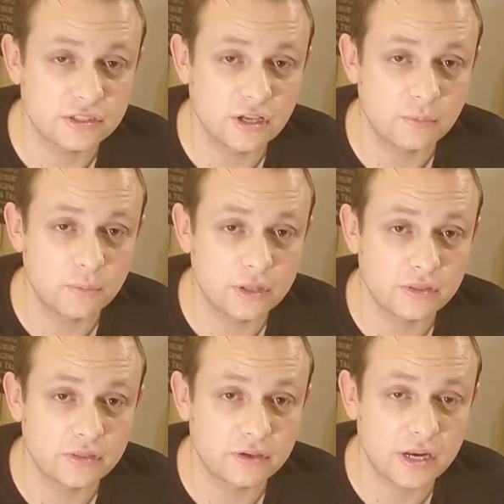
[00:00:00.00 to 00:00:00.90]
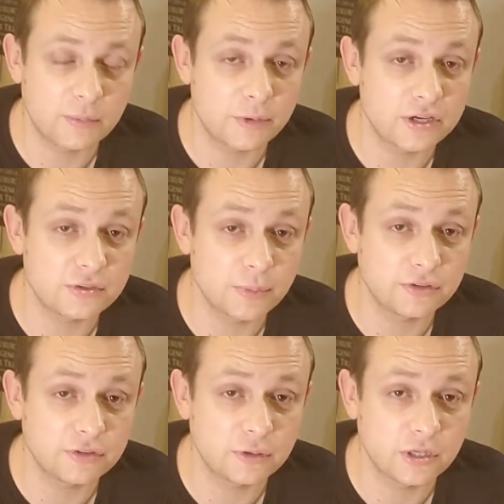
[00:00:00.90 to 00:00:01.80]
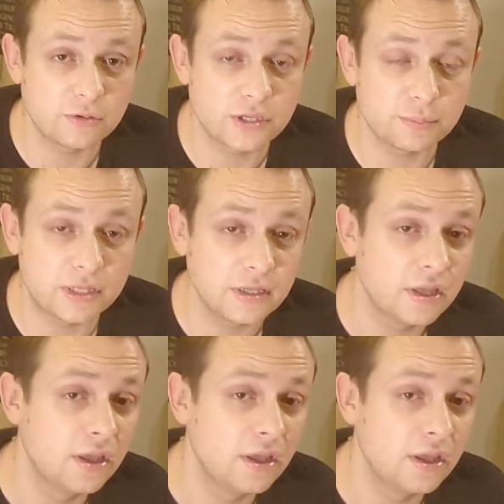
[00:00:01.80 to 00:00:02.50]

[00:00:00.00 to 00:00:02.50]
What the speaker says: done with collaboration by Studio Ghibli,